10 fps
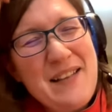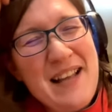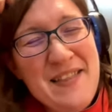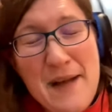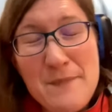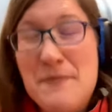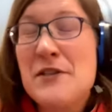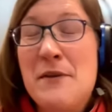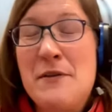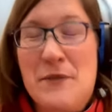That, to
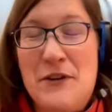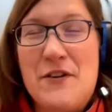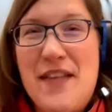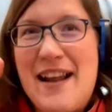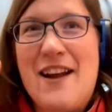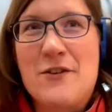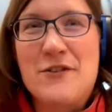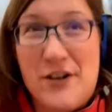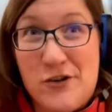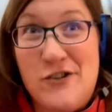put it clear, that
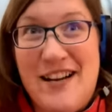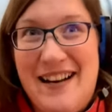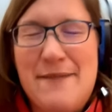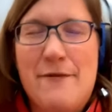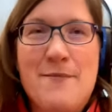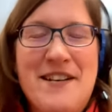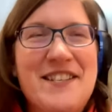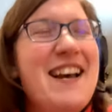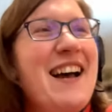characterization did not come from us.